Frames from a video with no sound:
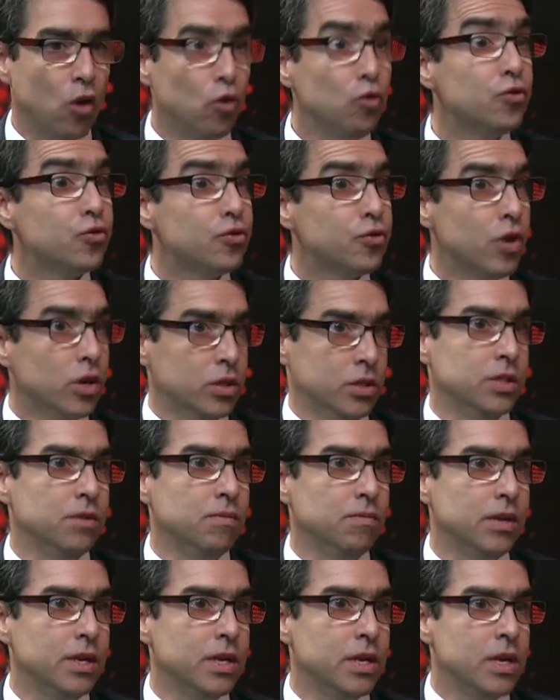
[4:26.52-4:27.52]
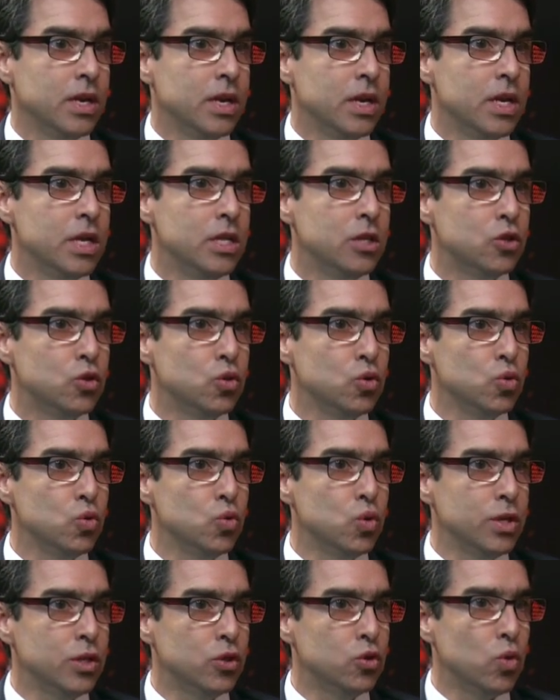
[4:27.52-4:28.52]
constructively
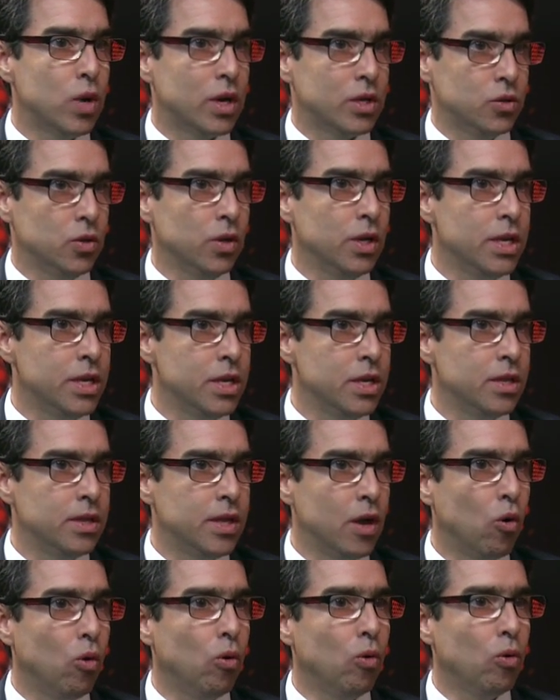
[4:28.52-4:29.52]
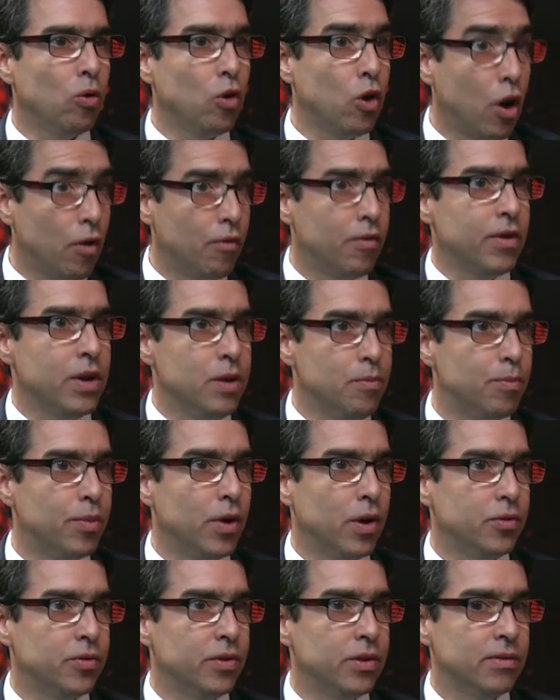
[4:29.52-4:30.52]
into actually the whole governing
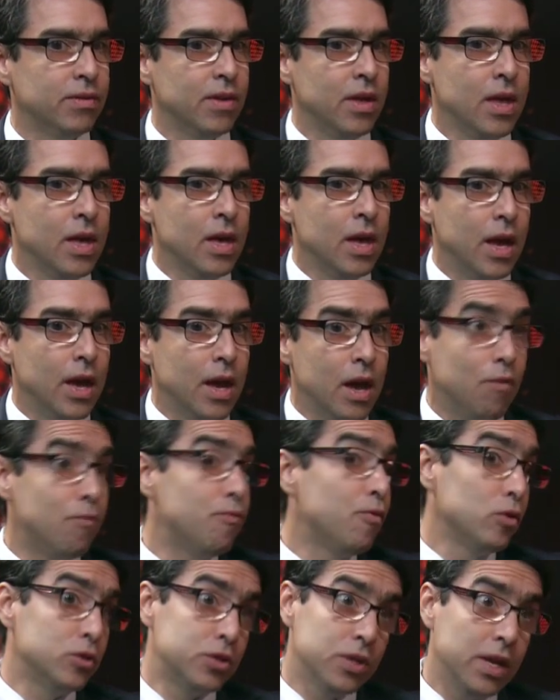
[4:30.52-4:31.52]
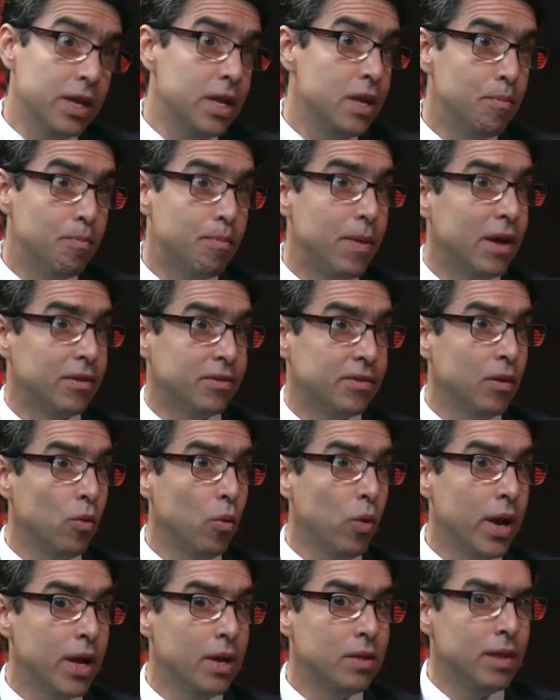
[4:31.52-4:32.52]
process. Unfortunately, he passed
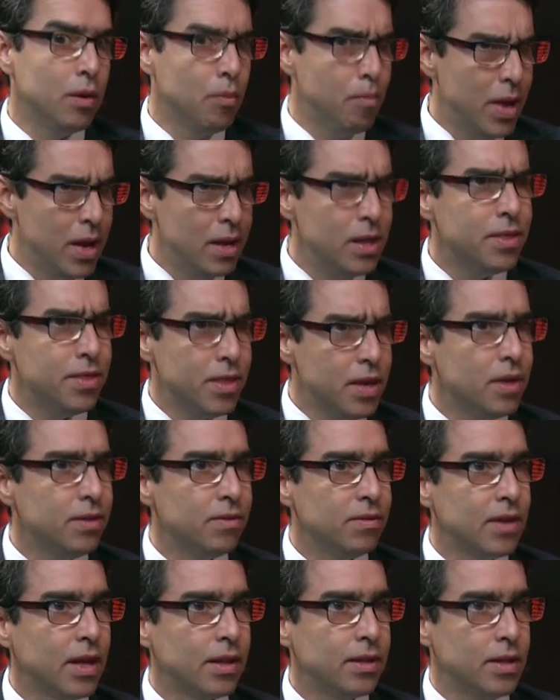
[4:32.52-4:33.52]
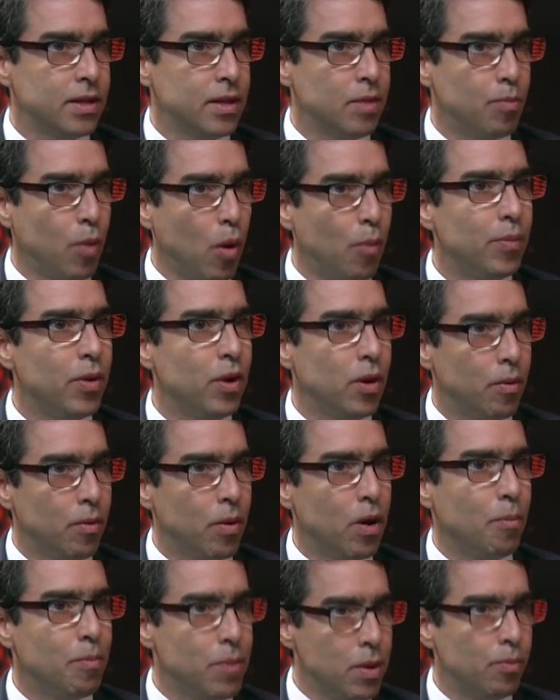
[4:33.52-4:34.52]
away. There are many things that the popular
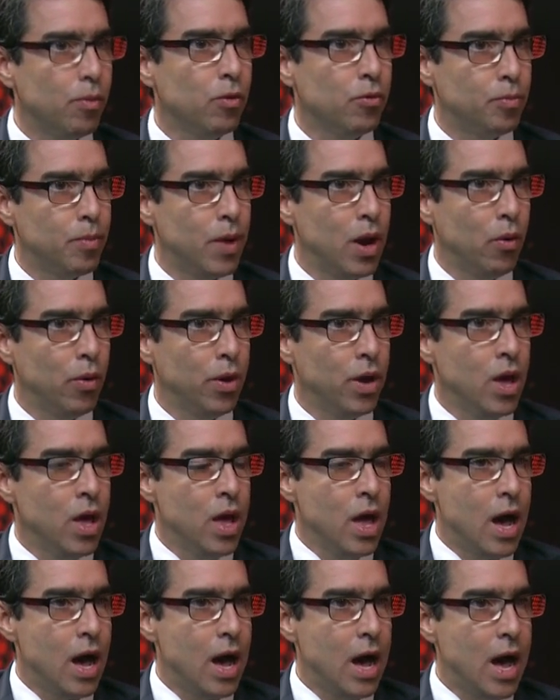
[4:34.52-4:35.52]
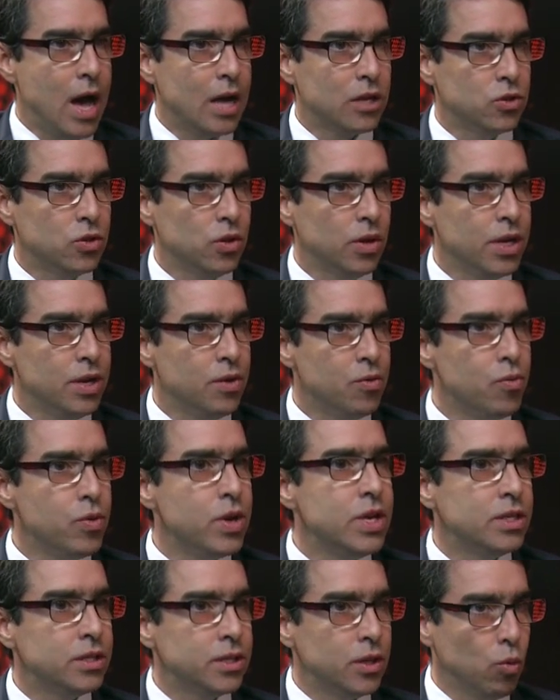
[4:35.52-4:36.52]
people's power actually
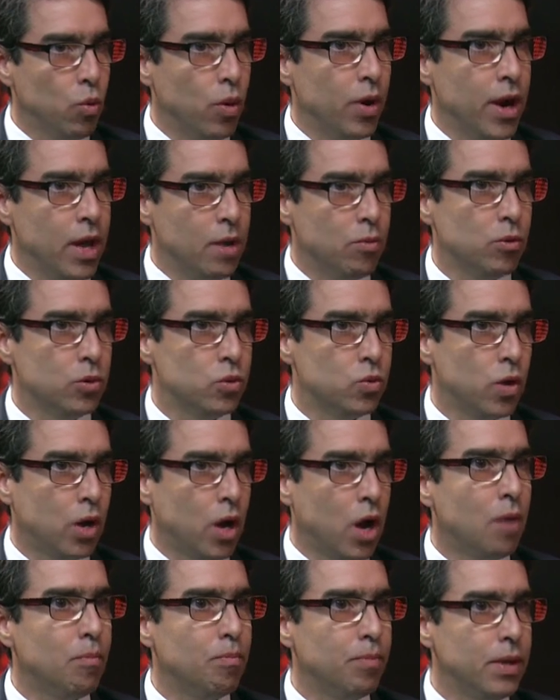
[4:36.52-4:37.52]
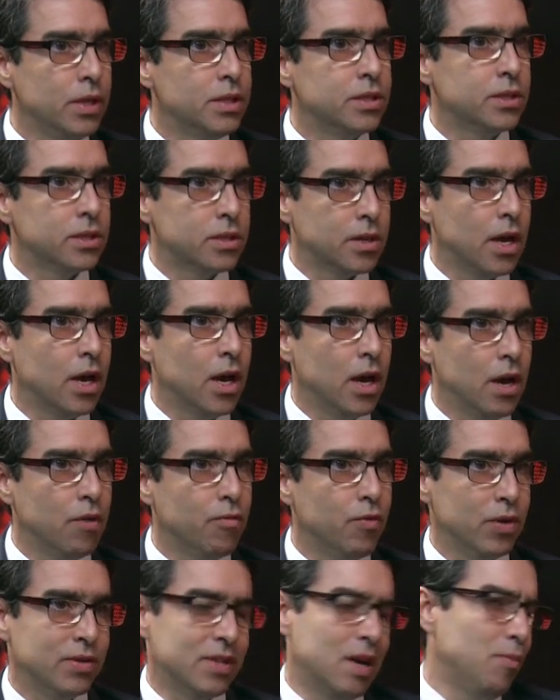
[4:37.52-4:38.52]
reached and were able to accomplish.
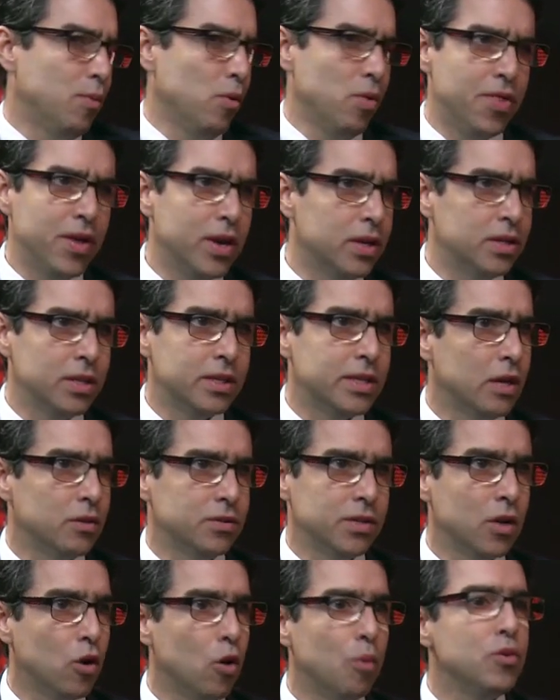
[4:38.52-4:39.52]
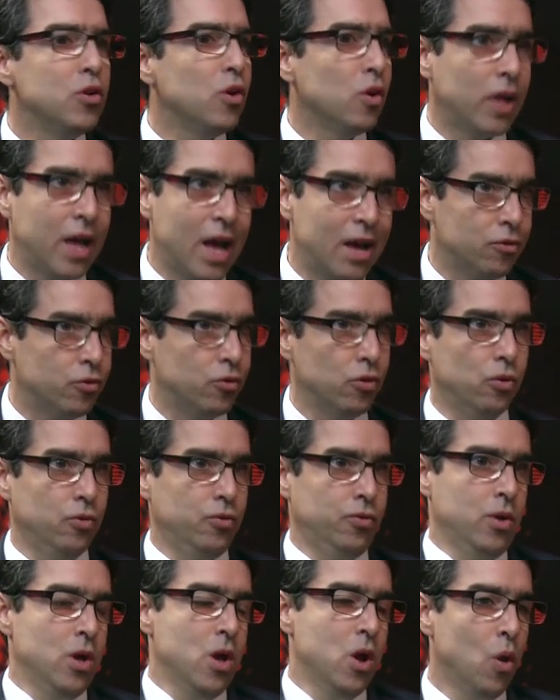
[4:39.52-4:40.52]
For example, 30,000 communal
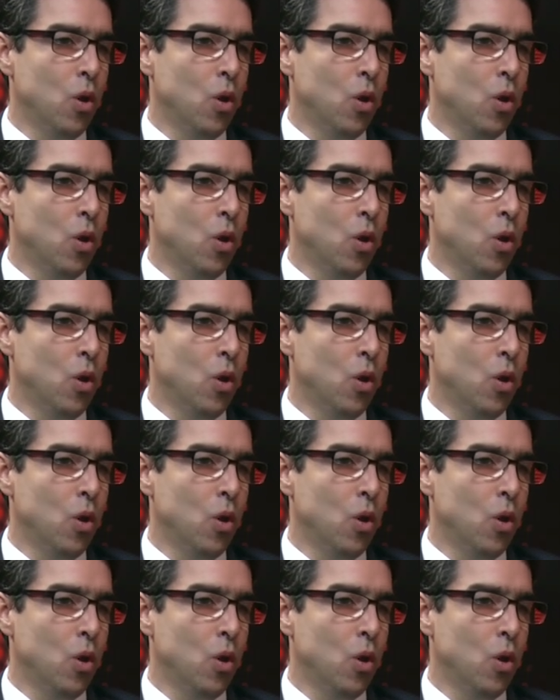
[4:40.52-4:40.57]
councils